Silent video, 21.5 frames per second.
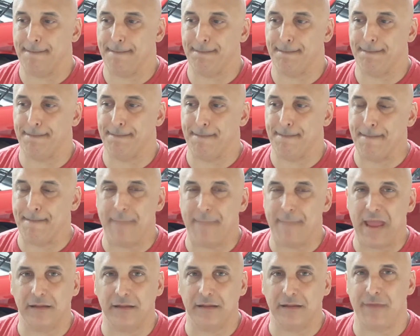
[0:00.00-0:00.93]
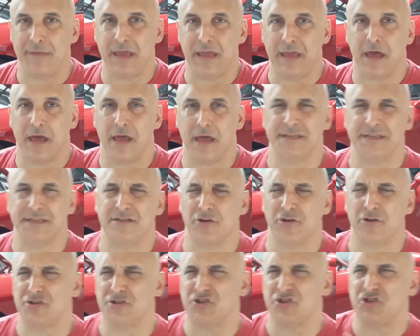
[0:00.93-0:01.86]
Mainly because
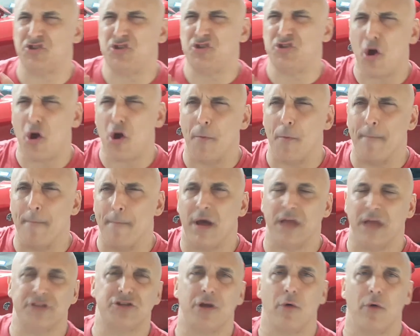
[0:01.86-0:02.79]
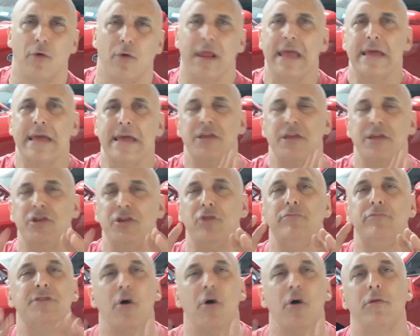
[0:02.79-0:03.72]
there's so much going on. You
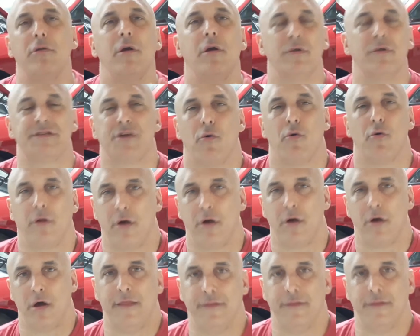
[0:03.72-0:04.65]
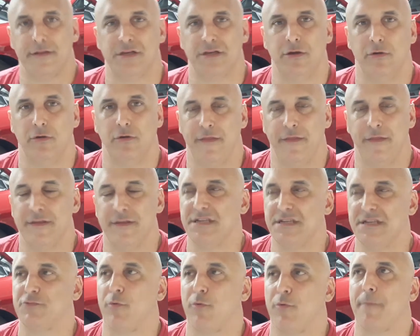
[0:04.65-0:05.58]
don't know what's going on in the tune. And this
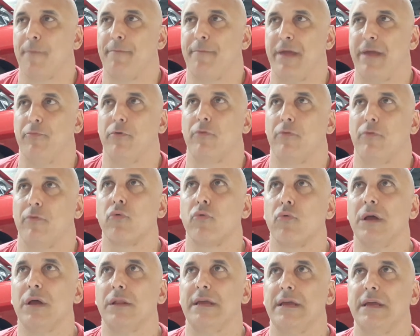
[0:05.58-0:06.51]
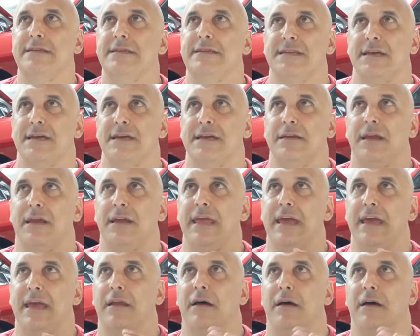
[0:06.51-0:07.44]
is where people really tend to
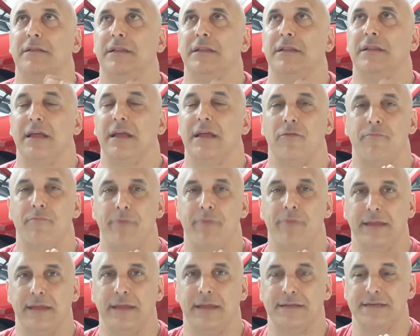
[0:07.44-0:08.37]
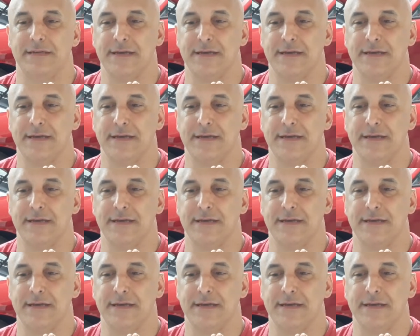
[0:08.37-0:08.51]
get a little bit,